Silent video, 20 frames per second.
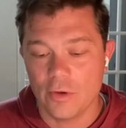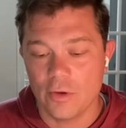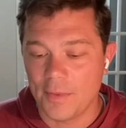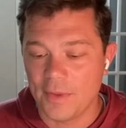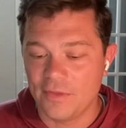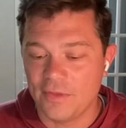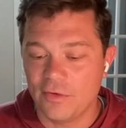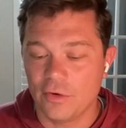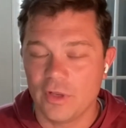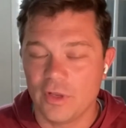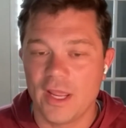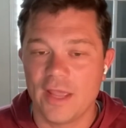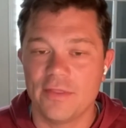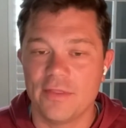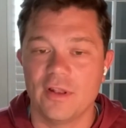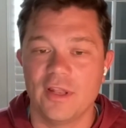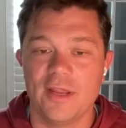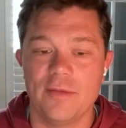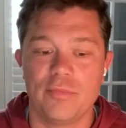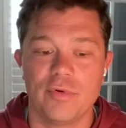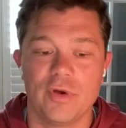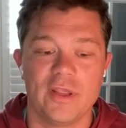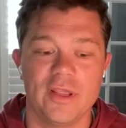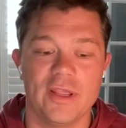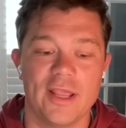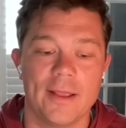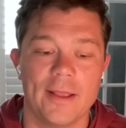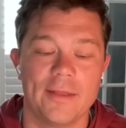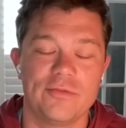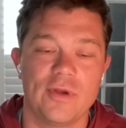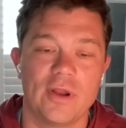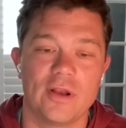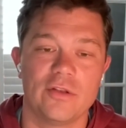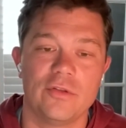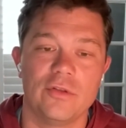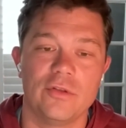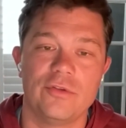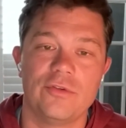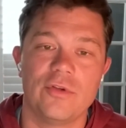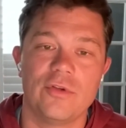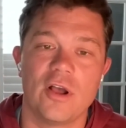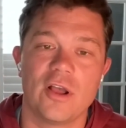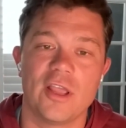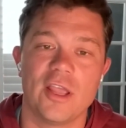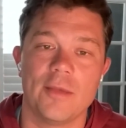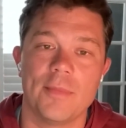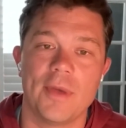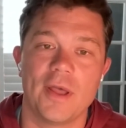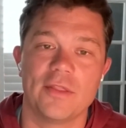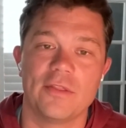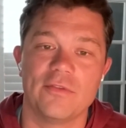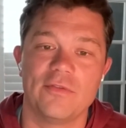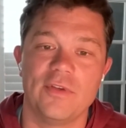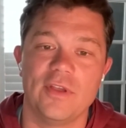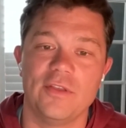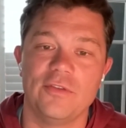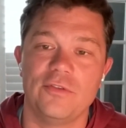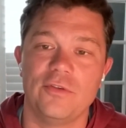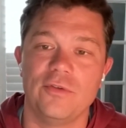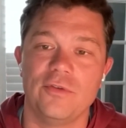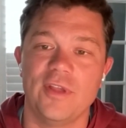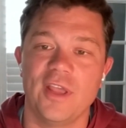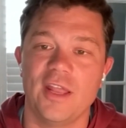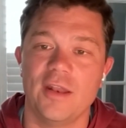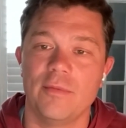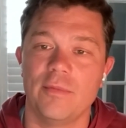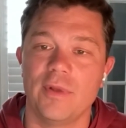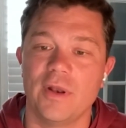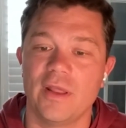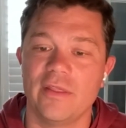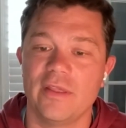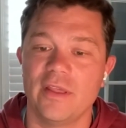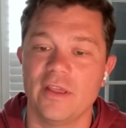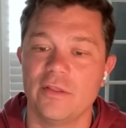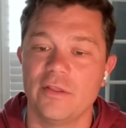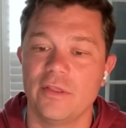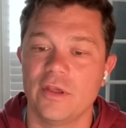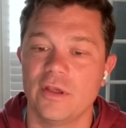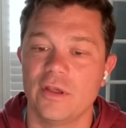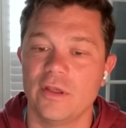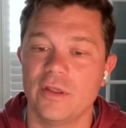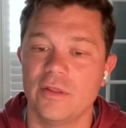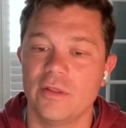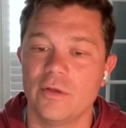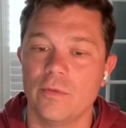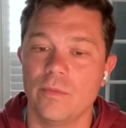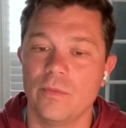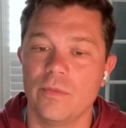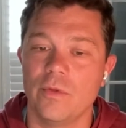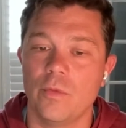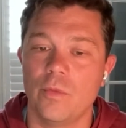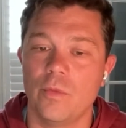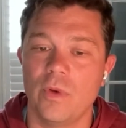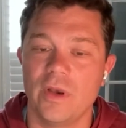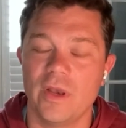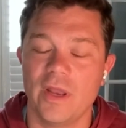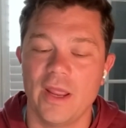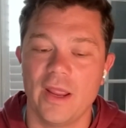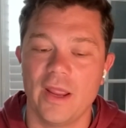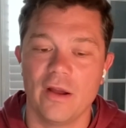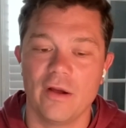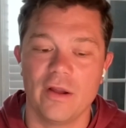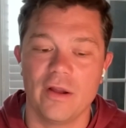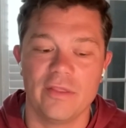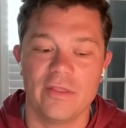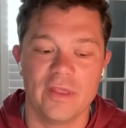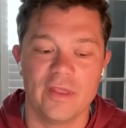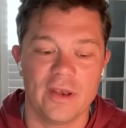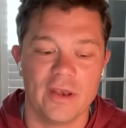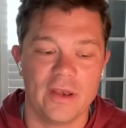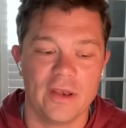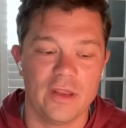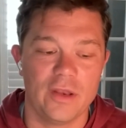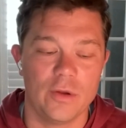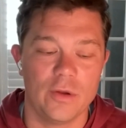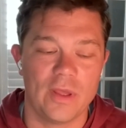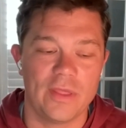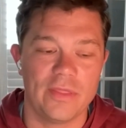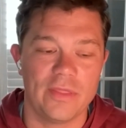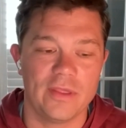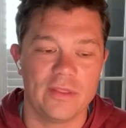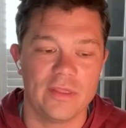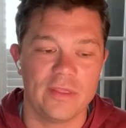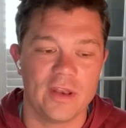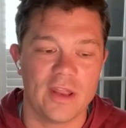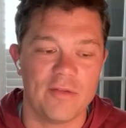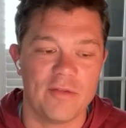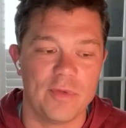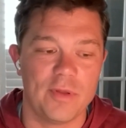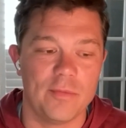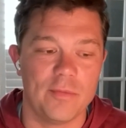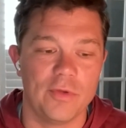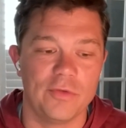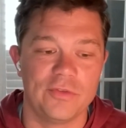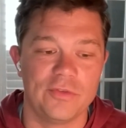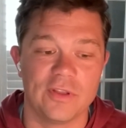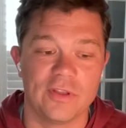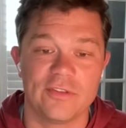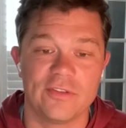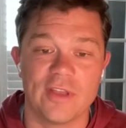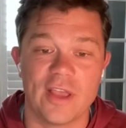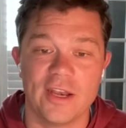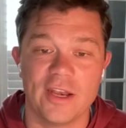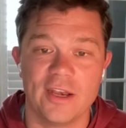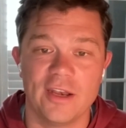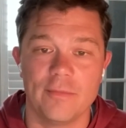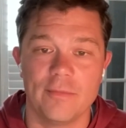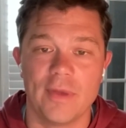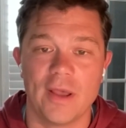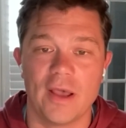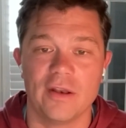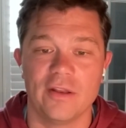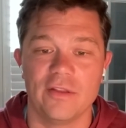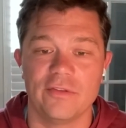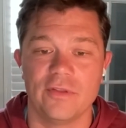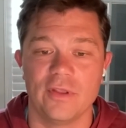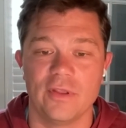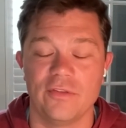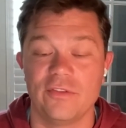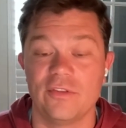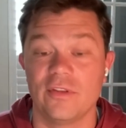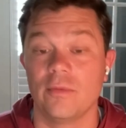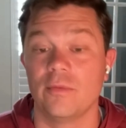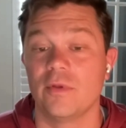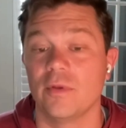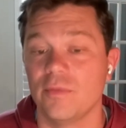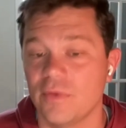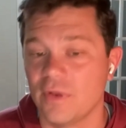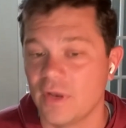I mean, certainly had the late breaking abstract talking about the phase two data, but I think the one area that, you know, I think that I've been most excited about is symptoms.